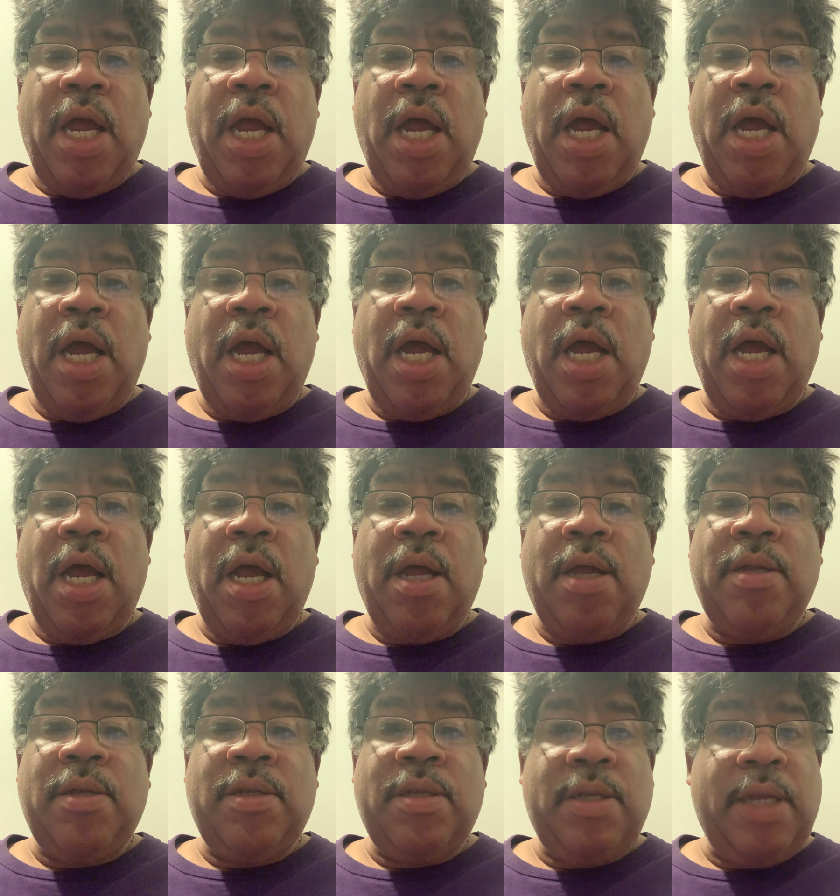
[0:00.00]

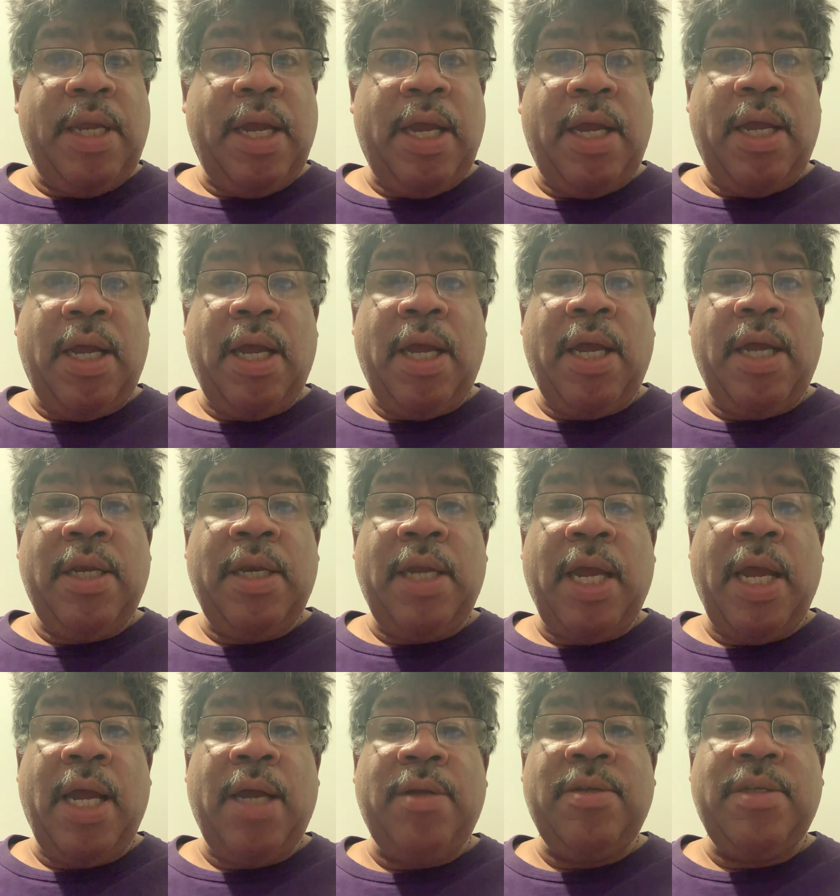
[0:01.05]
uh, the, in the
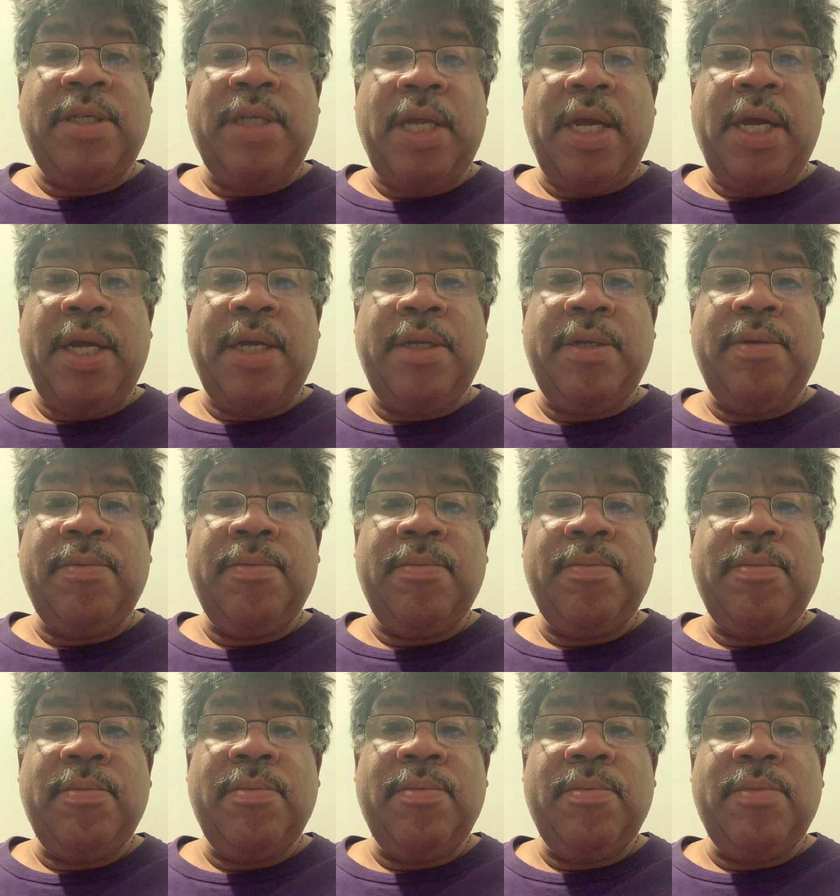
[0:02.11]
House side,
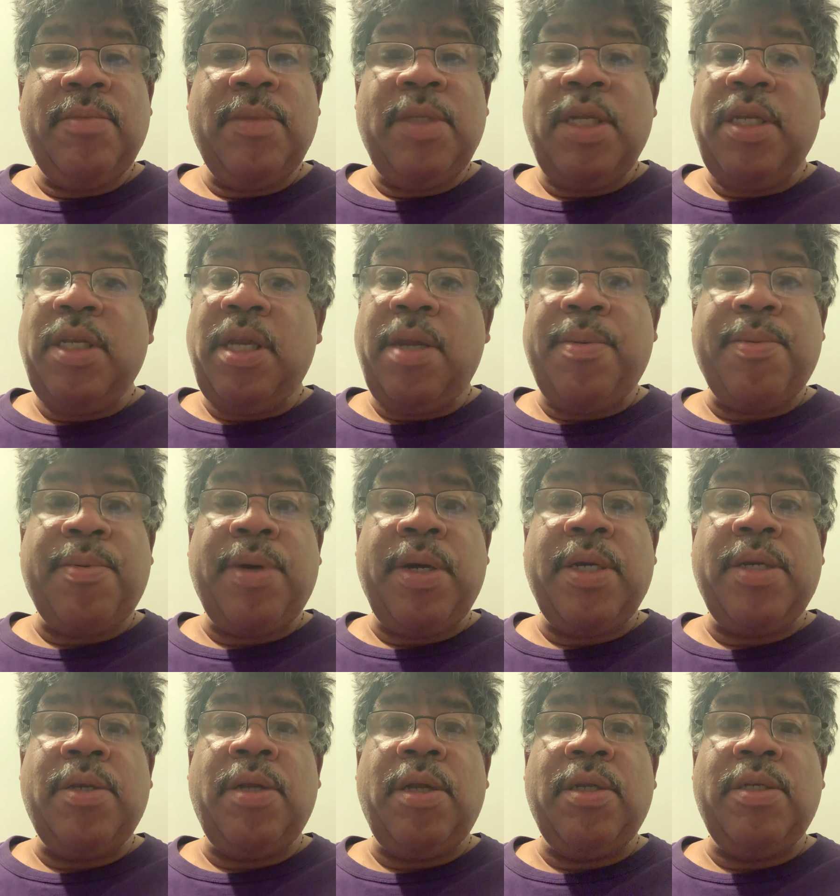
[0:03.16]
the
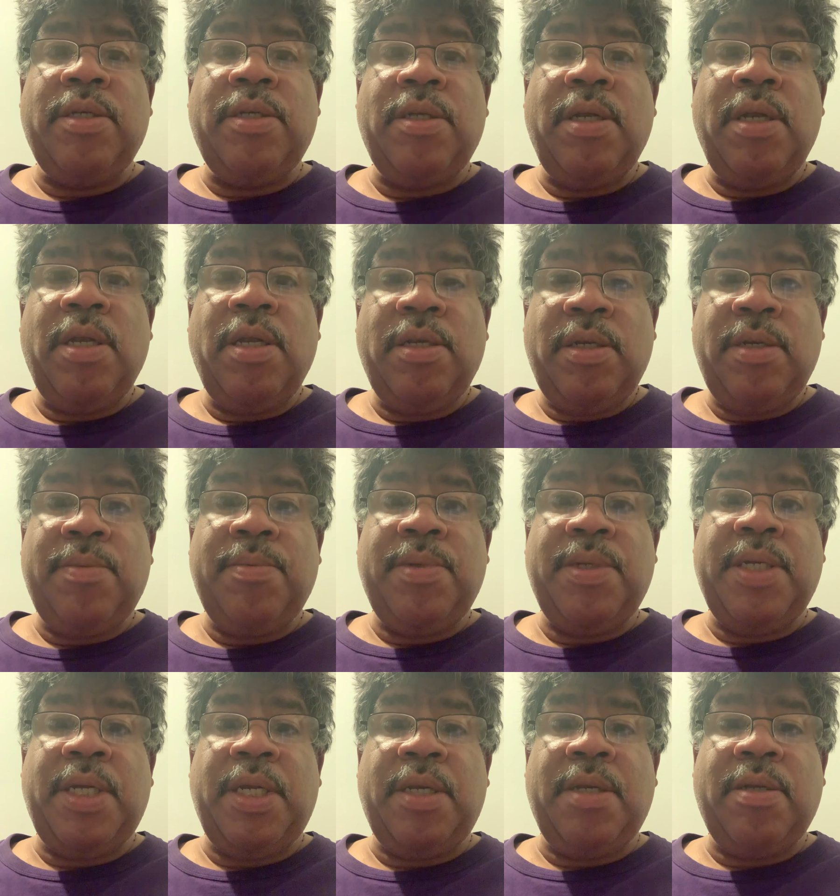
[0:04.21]
Democrats lost some
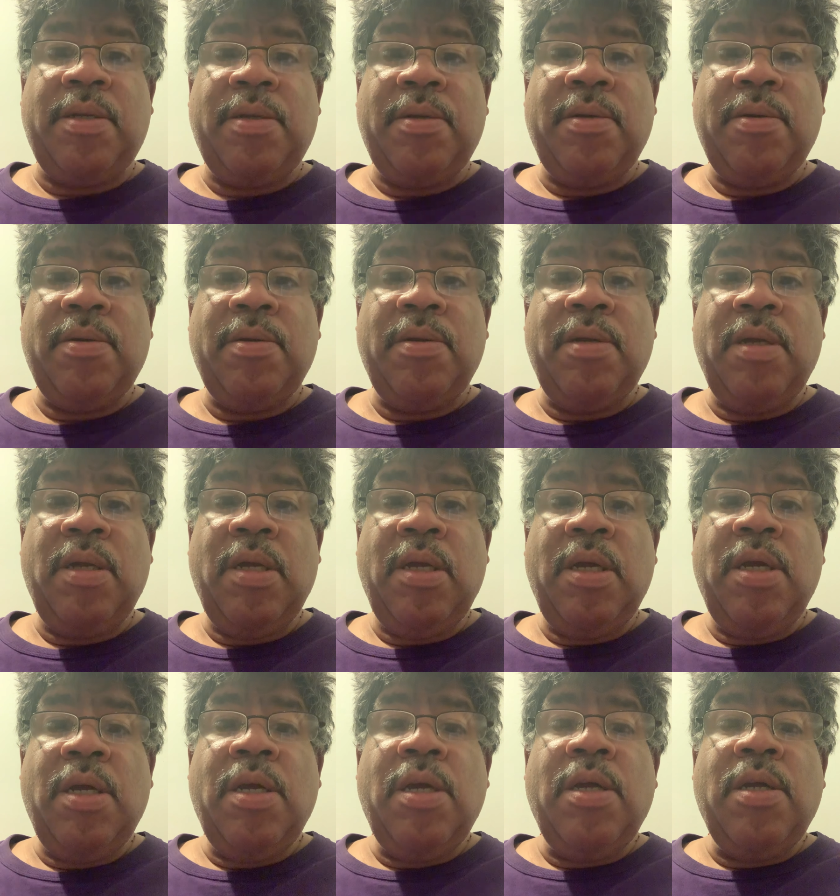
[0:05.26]
seats.
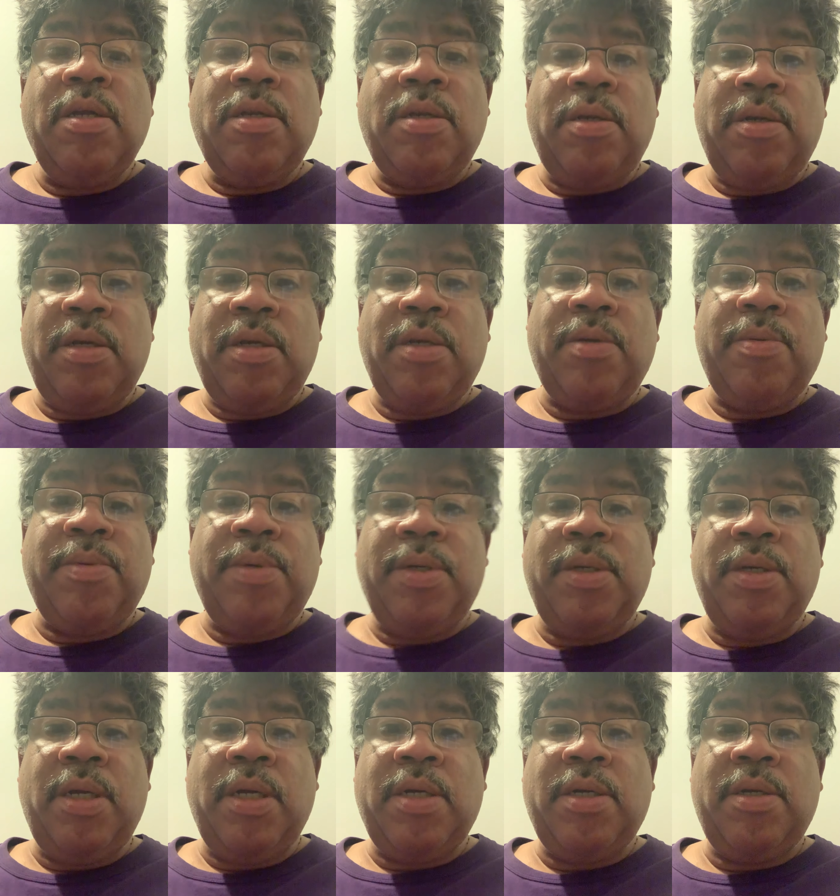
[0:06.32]
So there's a
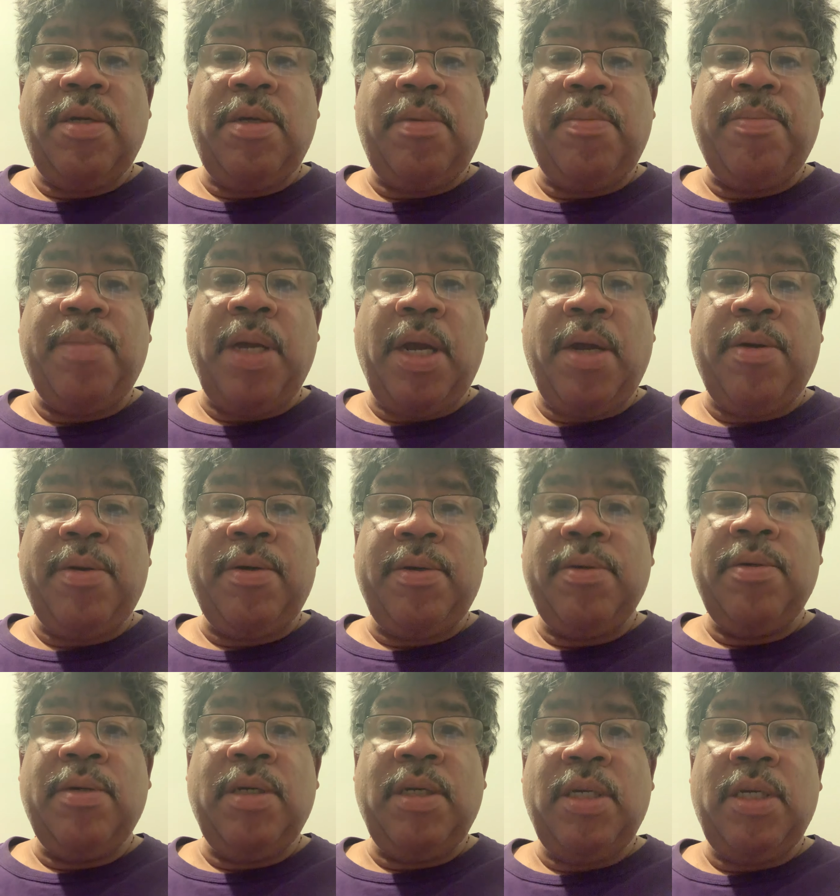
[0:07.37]
reduction in power.
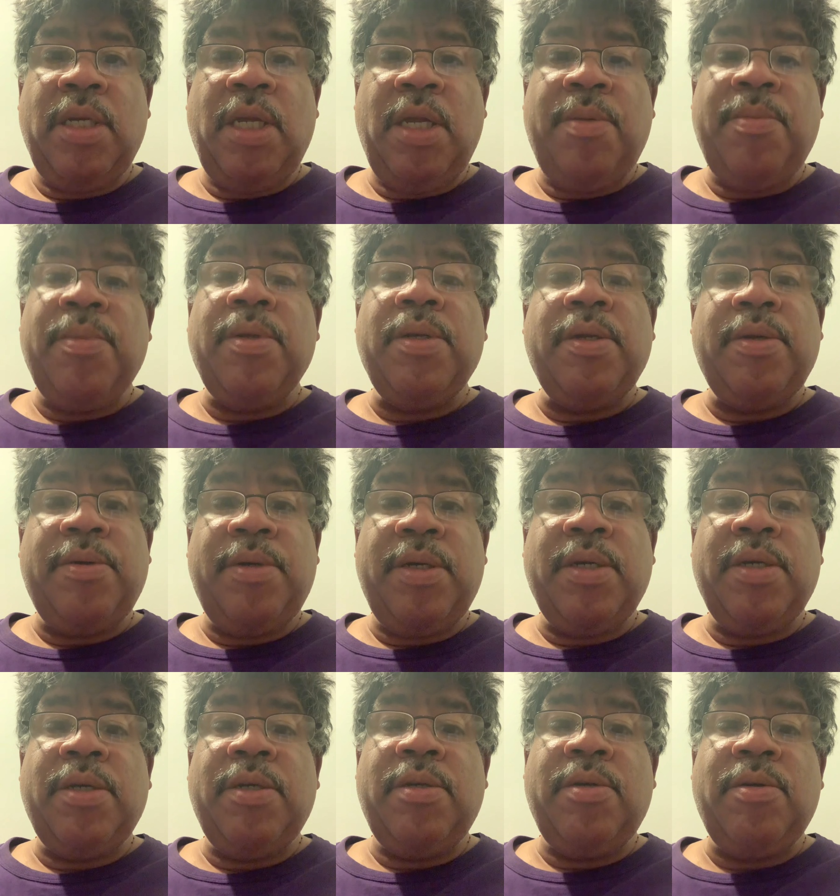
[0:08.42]
Even though they're in
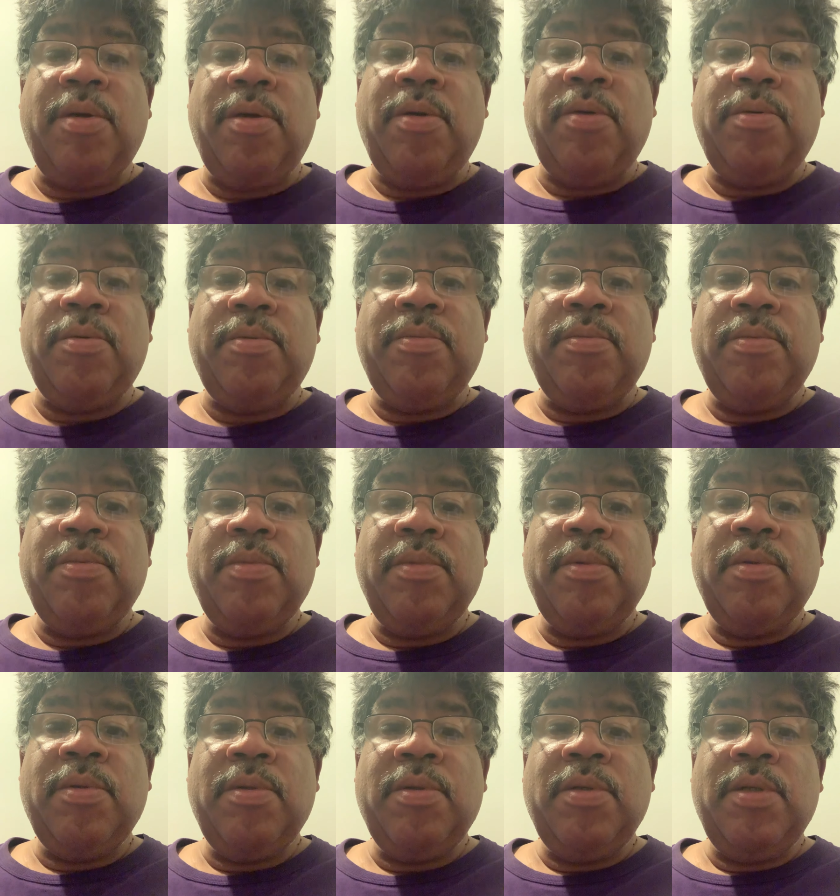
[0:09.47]
control,
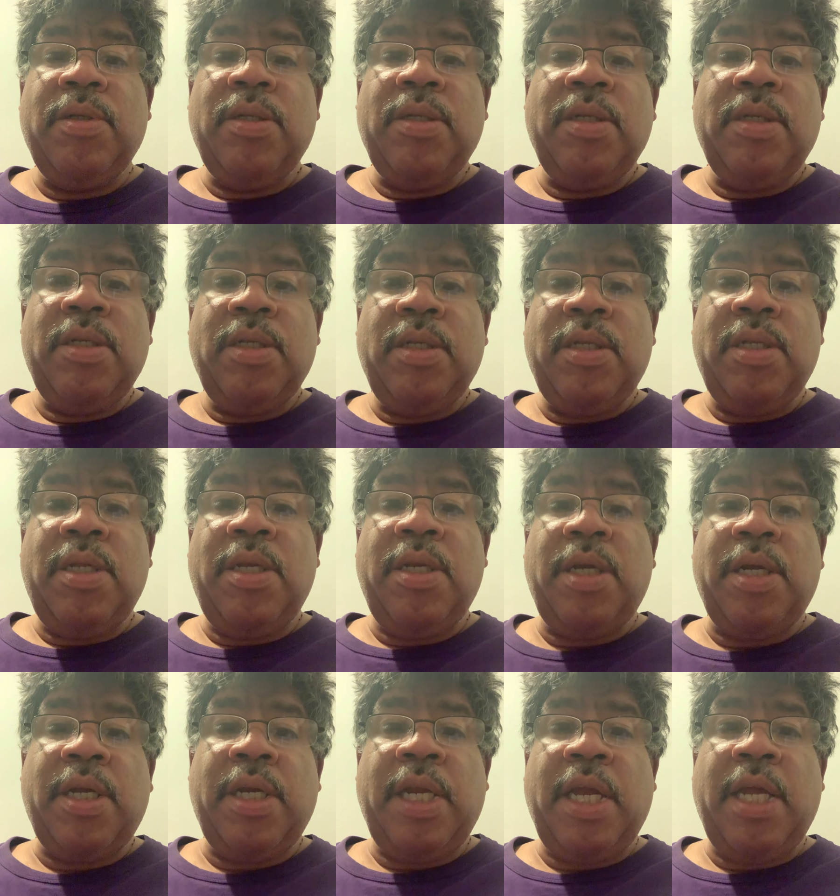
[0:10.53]
they're not
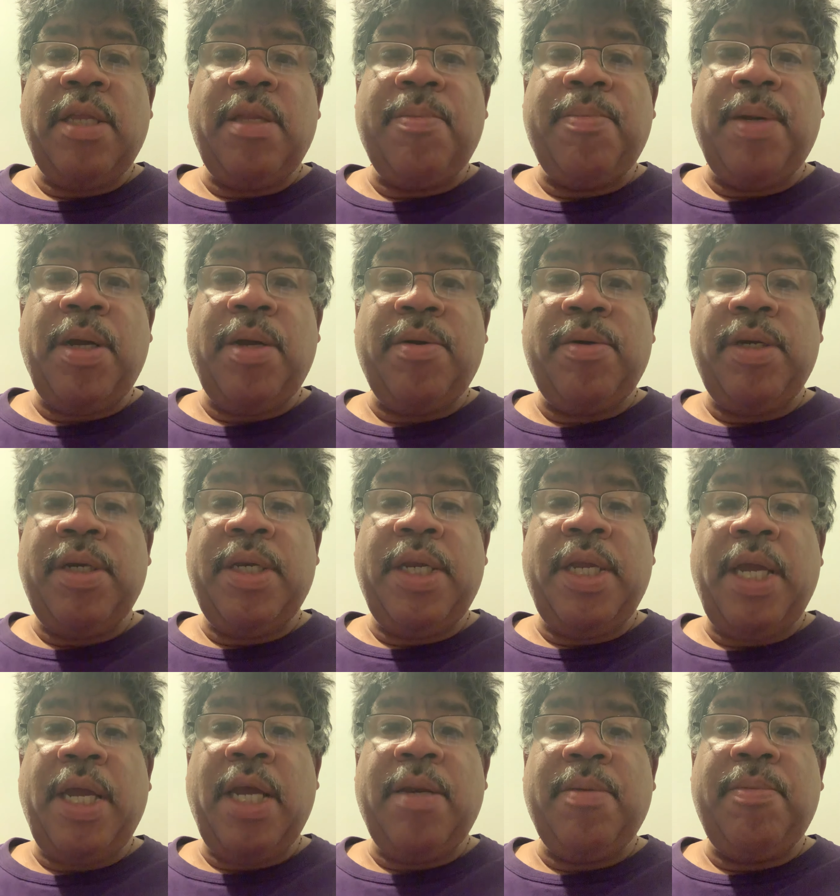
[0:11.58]
going to have the power that they
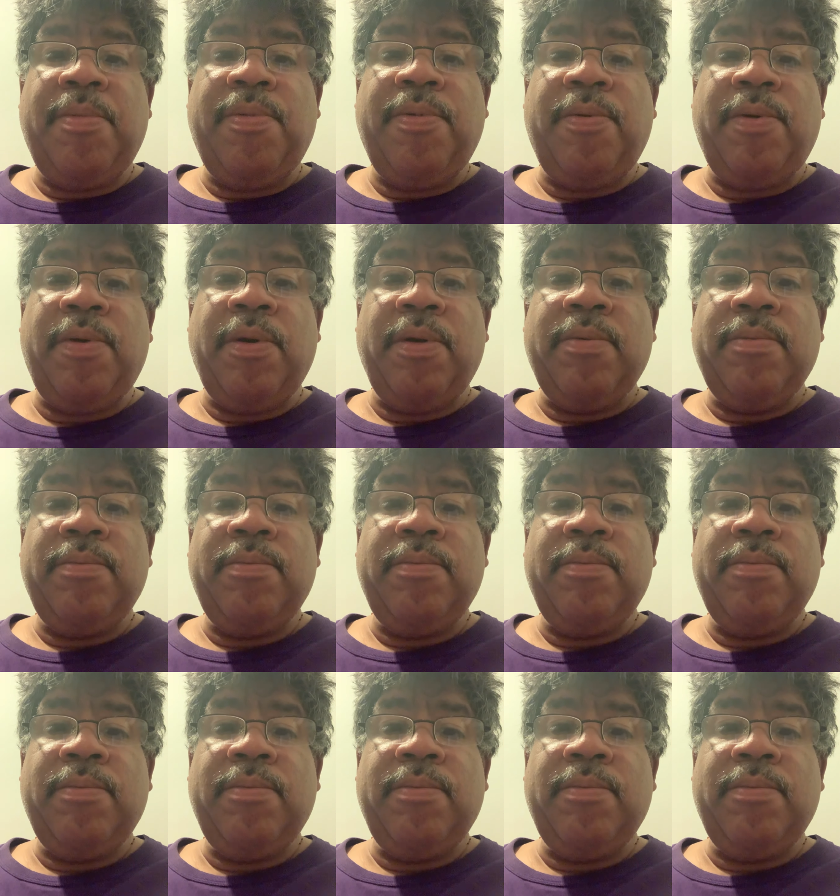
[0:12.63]
had before